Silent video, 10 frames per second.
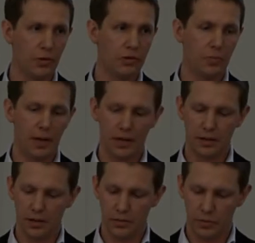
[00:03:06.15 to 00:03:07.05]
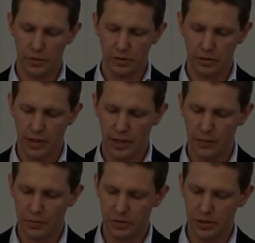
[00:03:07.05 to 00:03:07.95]
A municipality which has
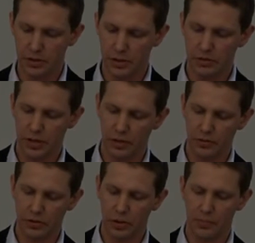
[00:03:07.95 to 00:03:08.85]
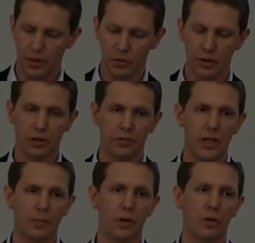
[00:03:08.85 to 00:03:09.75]
clearly positioned itself as an
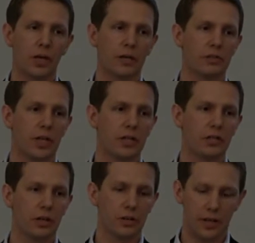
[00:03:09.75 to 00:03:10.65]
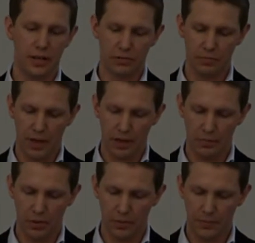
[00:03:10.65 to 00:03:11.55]
opponent of EBO legislation is
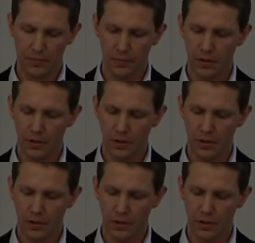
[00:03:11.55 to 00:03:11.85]
Malmö.